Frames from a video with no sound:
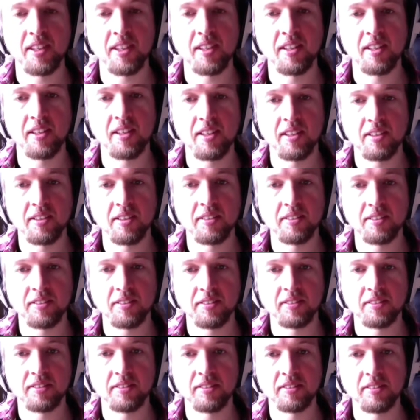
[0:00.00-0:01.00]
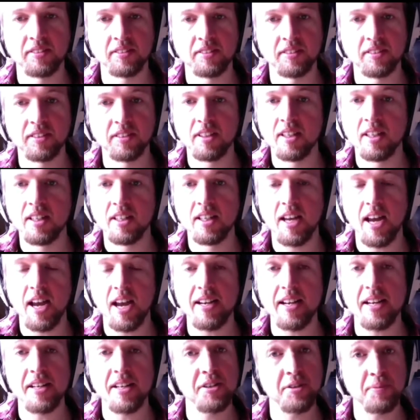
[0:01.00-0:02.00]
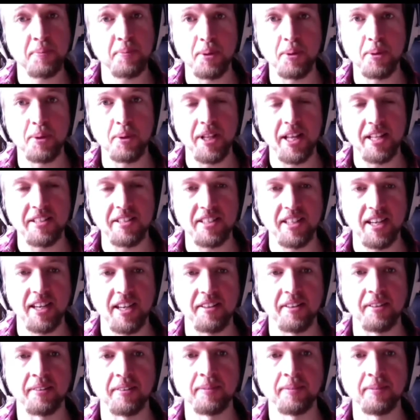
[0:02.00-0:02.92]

And then you just put all that together.